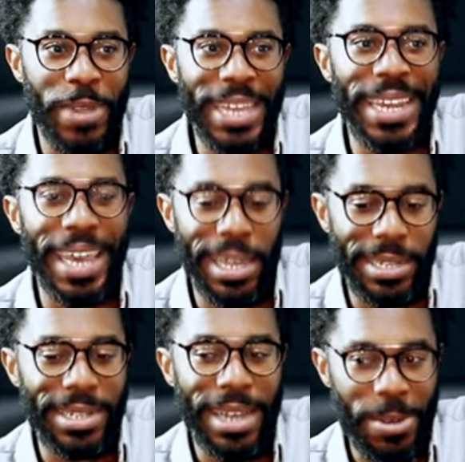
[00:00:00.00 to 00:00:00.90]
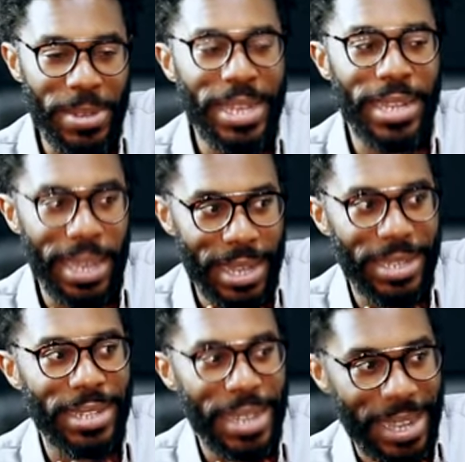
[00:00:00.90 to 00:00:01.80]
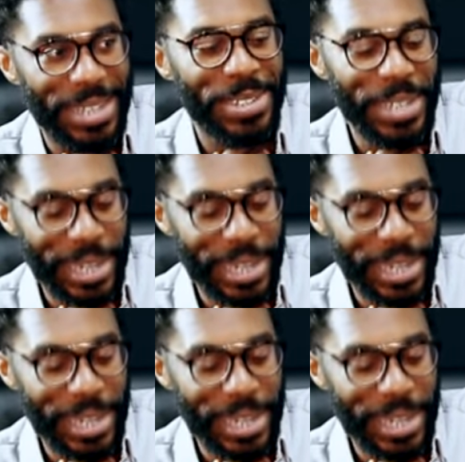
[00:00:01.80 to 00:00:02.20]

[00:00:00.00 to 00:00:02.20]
We're gonna get into that. We're gonna get into that.